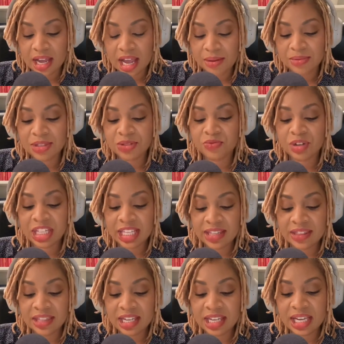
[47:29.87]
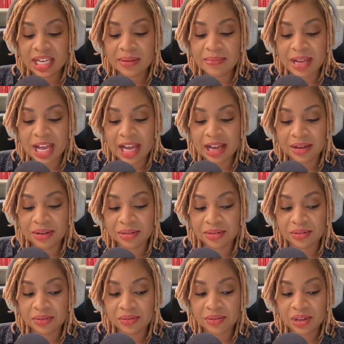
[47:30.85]
I was really thinking
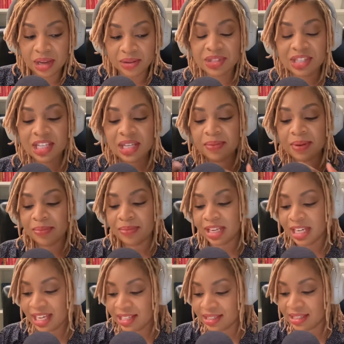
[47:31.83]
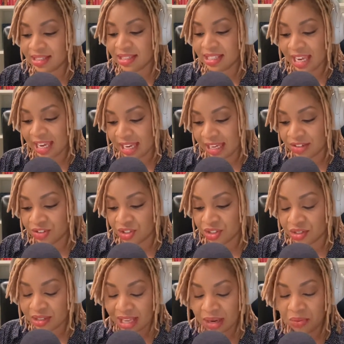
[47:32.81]
about, I was thinking about my next
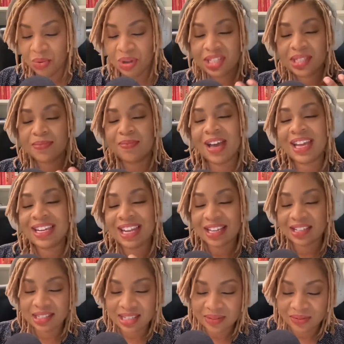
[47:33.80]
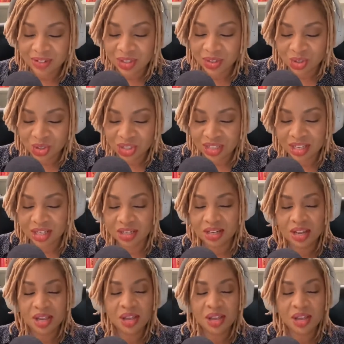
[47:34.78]
stage, like, what's my next evolution?